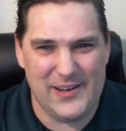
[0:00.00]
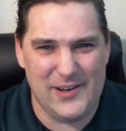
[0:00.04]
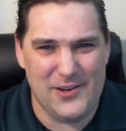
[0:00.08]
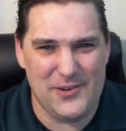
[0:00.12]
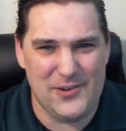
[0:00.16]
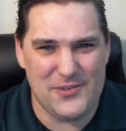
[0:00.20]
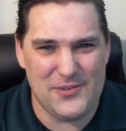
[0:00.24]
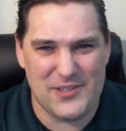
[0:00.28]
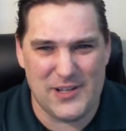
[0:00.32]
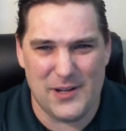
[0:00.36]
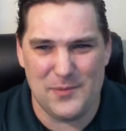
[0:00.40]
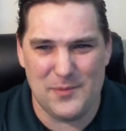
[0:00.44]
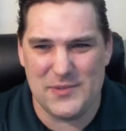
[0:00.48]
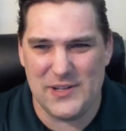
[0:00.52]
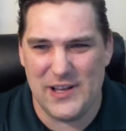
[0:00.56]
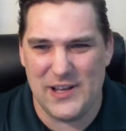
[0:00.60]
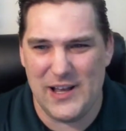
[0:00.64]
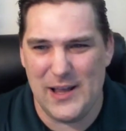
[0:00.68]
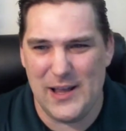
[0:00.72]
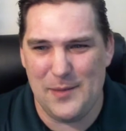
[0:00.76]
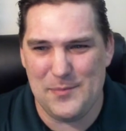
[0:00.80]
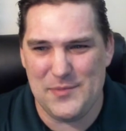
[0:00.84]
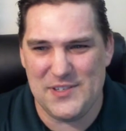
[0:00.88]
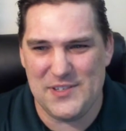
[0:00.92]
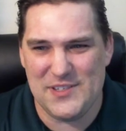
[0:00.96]

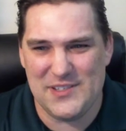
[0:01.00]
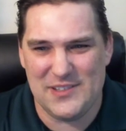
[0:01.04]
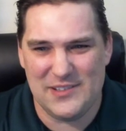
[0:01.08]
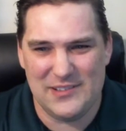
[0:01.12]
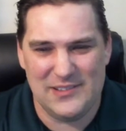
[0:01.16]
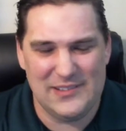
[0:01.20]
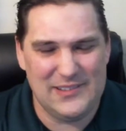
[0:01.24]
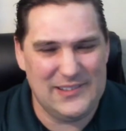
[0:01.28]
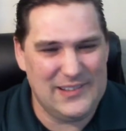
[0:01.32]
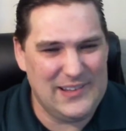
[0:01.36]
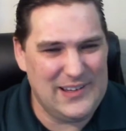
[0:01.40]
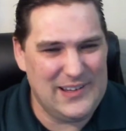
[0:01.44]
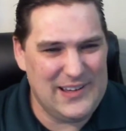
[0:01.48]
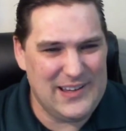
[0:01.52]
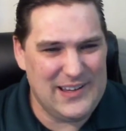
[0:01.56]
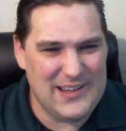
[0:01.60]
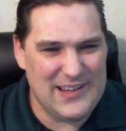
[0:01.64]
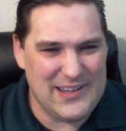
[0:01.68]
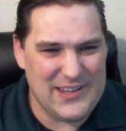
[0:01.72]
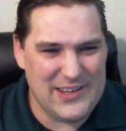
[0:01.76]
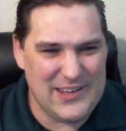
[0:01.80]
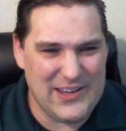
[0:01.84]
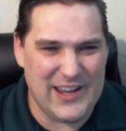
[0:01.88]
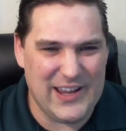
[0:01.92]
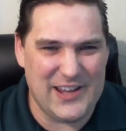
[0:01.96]
Sometimes
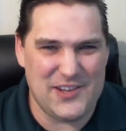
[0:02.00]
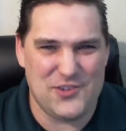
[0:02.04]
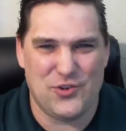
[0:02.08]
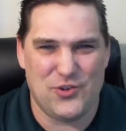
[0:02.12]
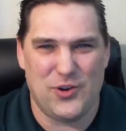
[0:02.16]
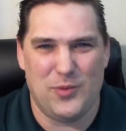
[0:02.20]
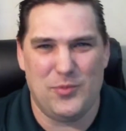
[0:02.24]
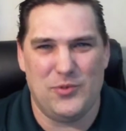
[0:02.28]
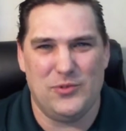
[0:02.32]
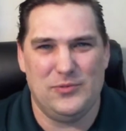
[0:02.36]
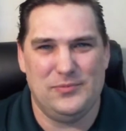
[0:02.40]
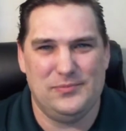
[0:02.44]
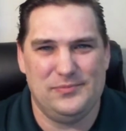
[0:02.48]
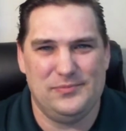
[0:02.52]
you get in trouble.